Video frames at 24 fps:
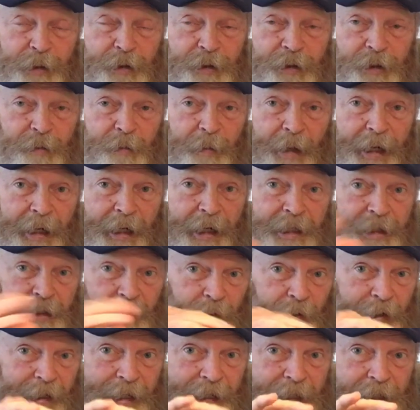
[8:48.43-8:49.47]
with the mayonnaise
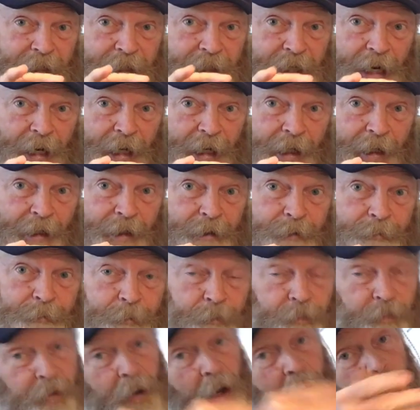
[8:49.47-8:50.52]
on the inside,
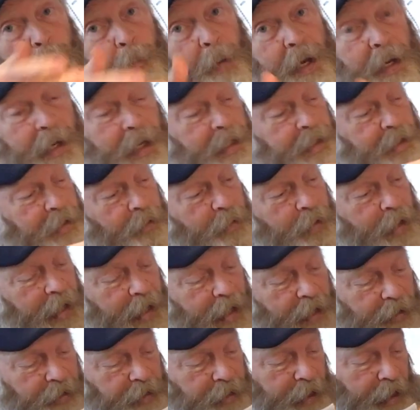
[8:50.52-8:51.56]
not mayonnaise on the
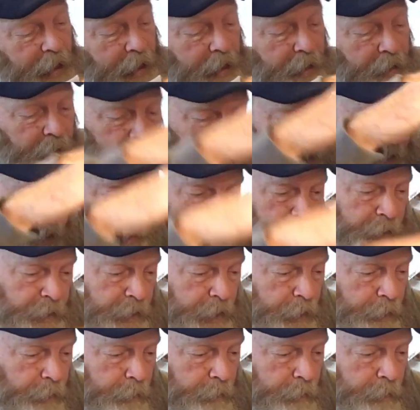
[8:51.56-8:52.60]
outside.
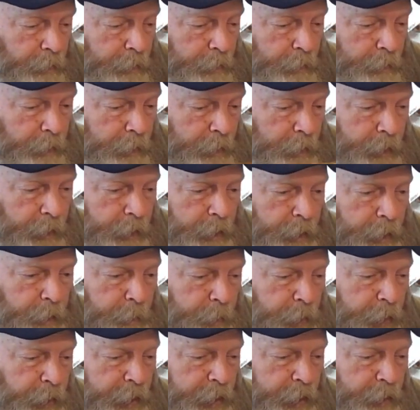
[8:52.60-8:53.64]
So
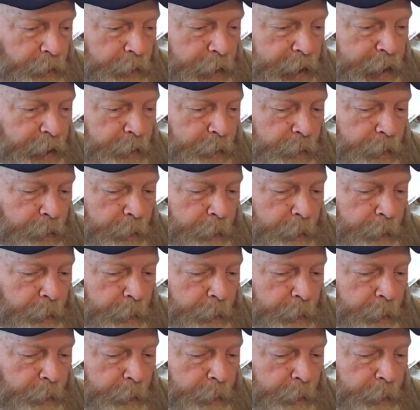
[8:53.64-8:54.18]
put it on there with the